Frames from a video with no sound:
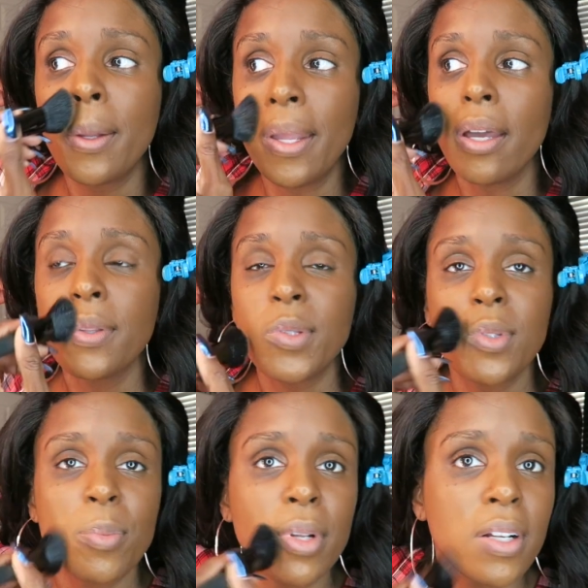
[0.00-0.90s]
Yeah, this
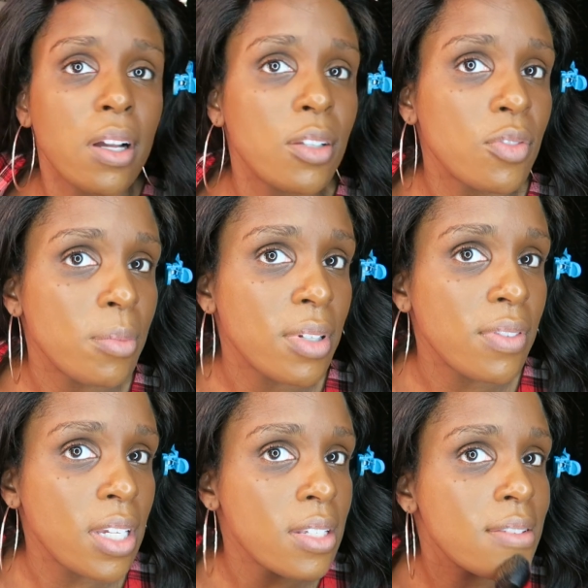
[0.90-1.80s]
is a better color for my
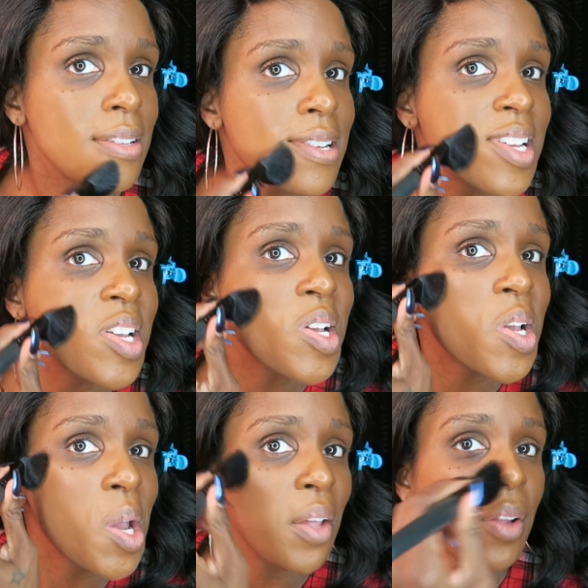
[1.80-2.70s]
face.
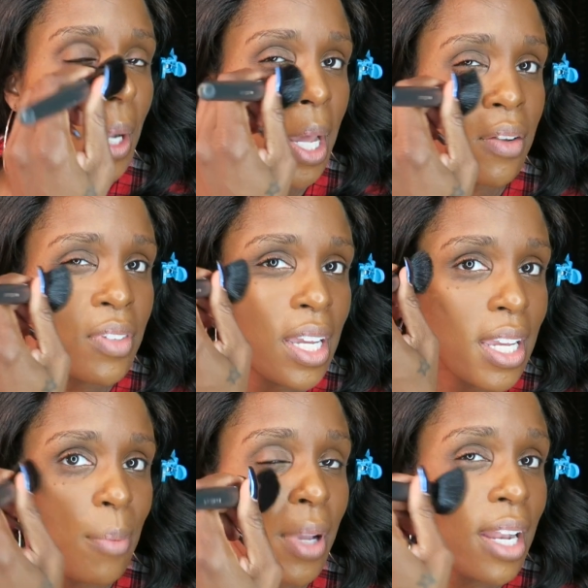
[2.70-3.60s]
They're kind of
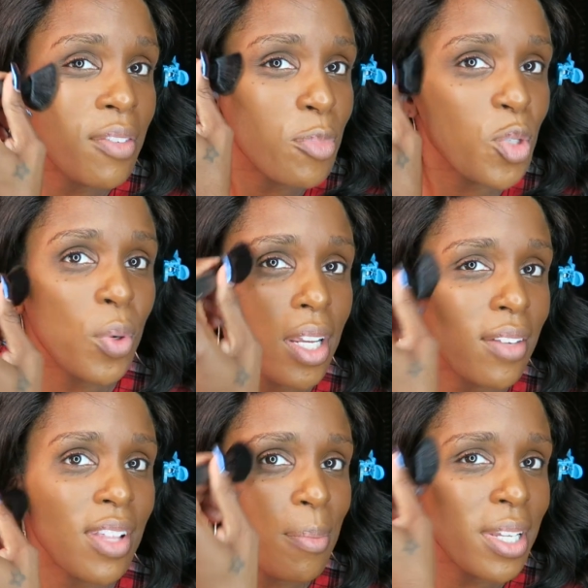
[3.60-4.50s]
like, I'm kind of in between,
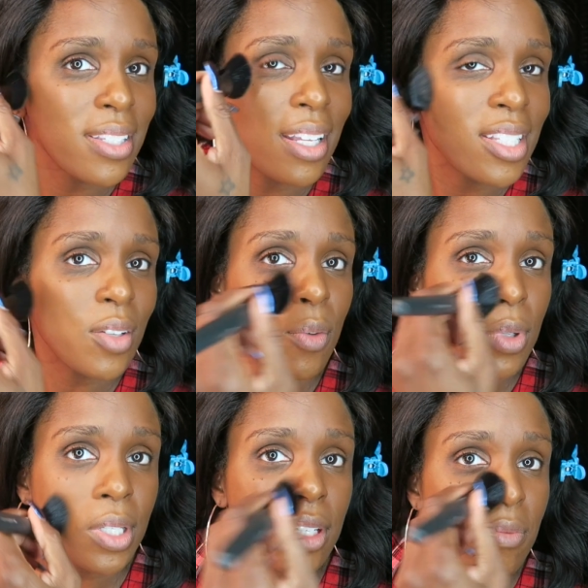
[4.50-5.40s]
if that makes sense. So I
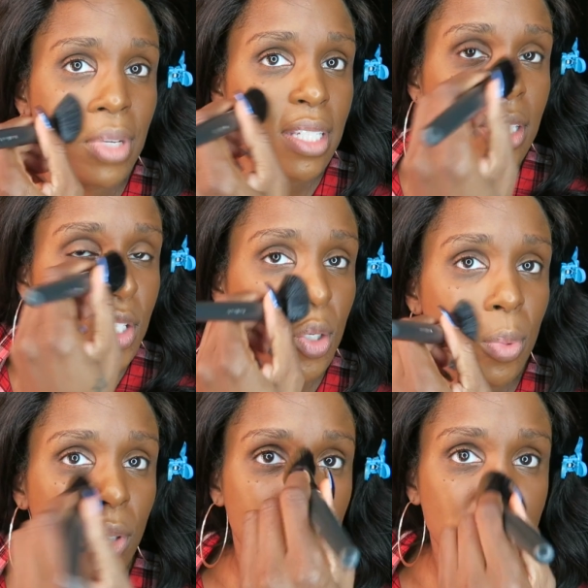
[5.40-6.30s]
really could have mixed the two,
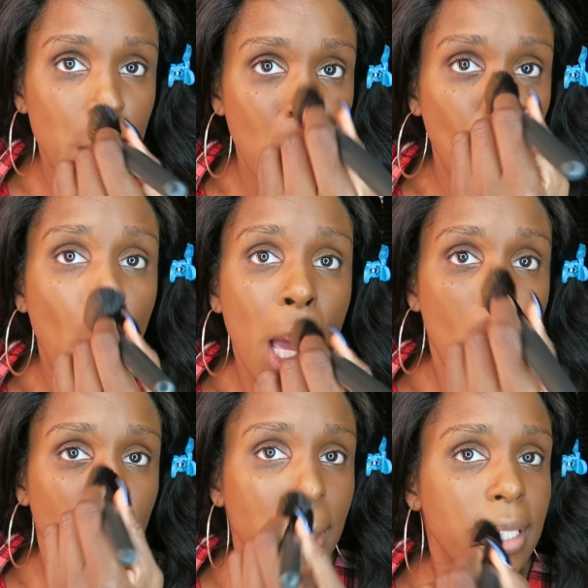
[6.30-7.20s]
but you guys know,
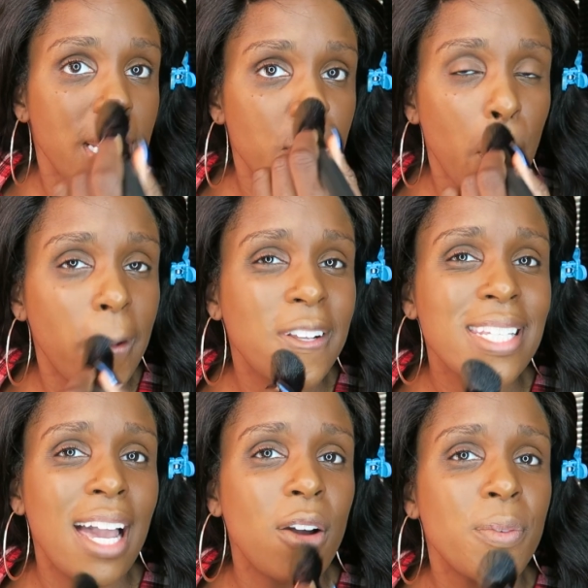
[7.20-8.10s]
when I test
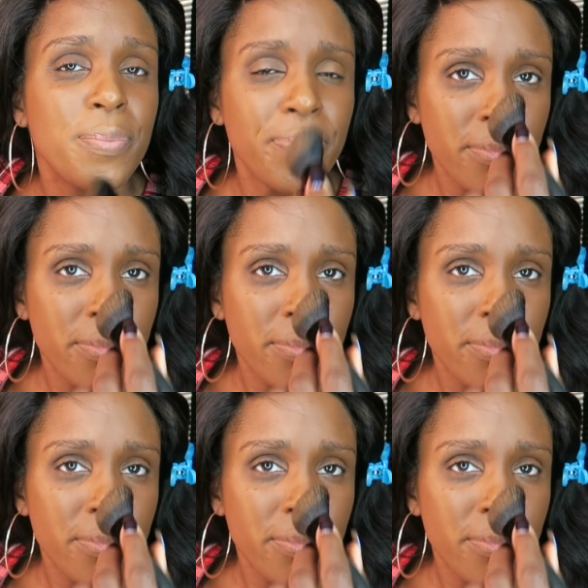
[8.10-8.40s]
products out,